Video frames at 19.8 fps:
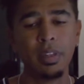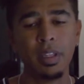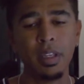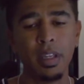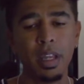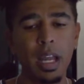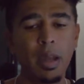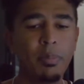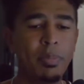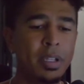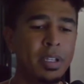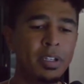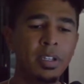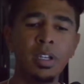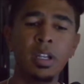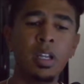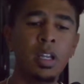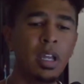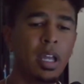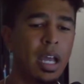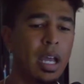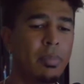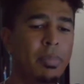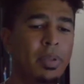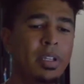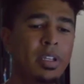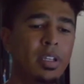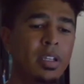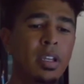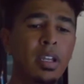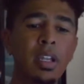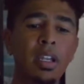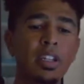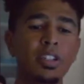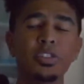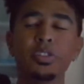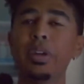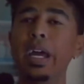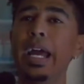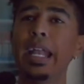I've been I've been
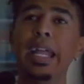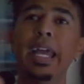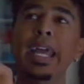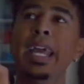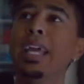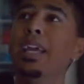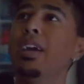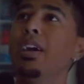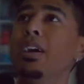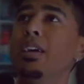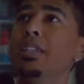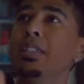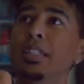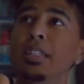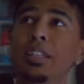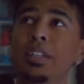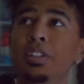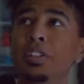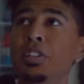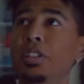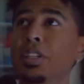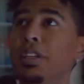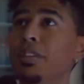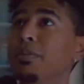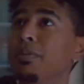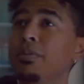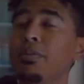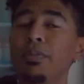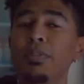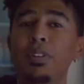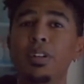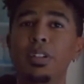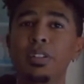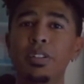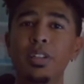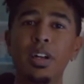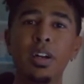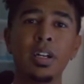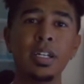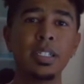trying to hang on to this shit for as
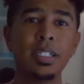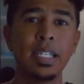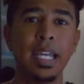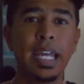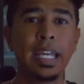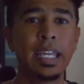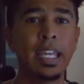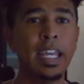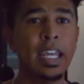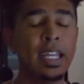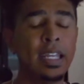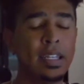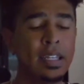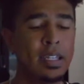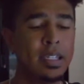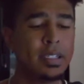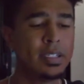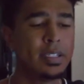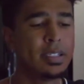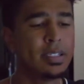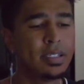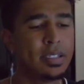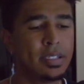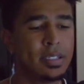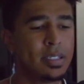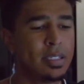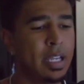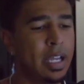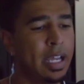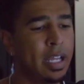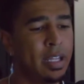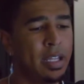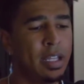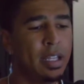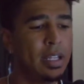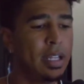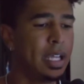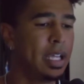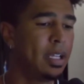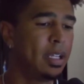long as I can, and this is the sign
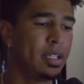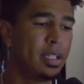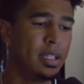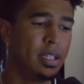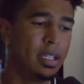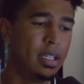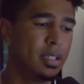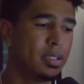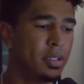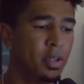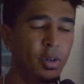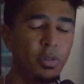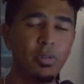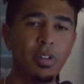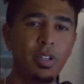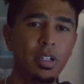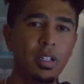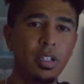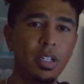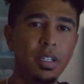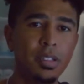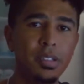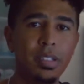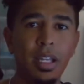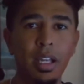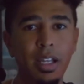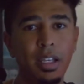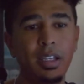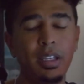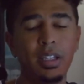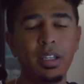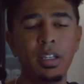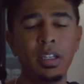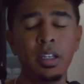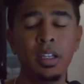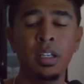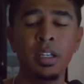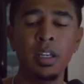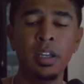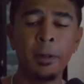that like it's over, it's done.
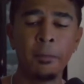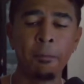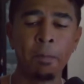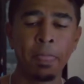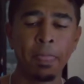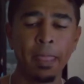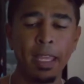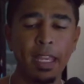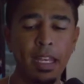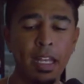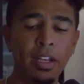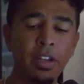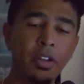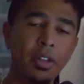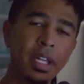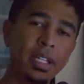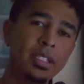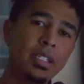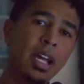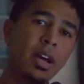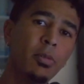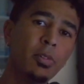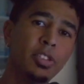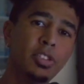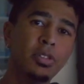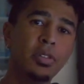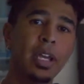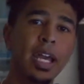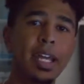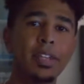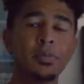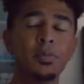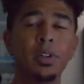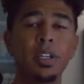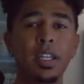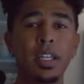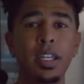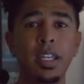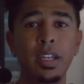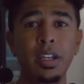And I know that's not what you guys want
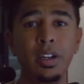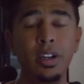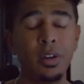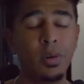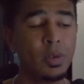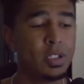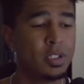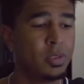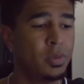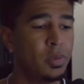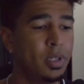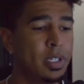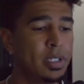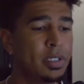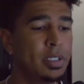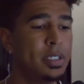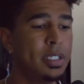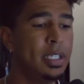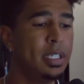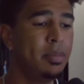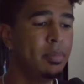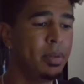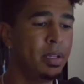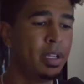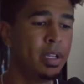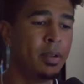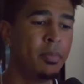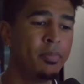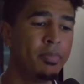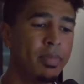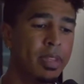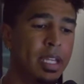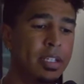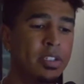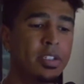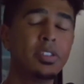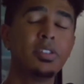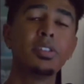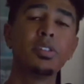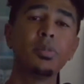to hear or what you want to see, but that's
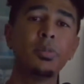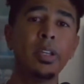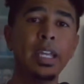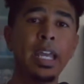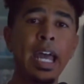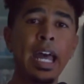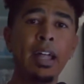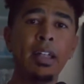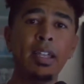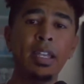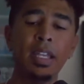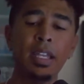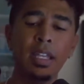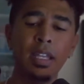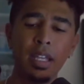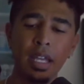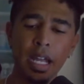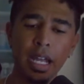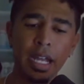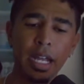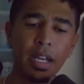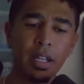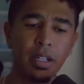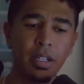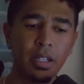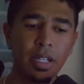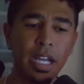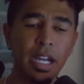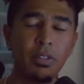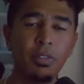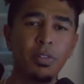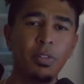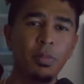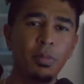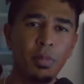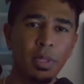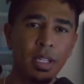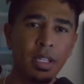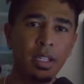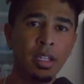just the reality. I got to look out for
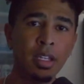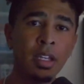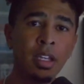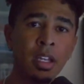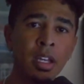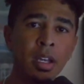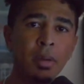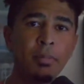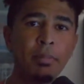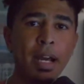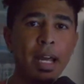me, mm-hmm.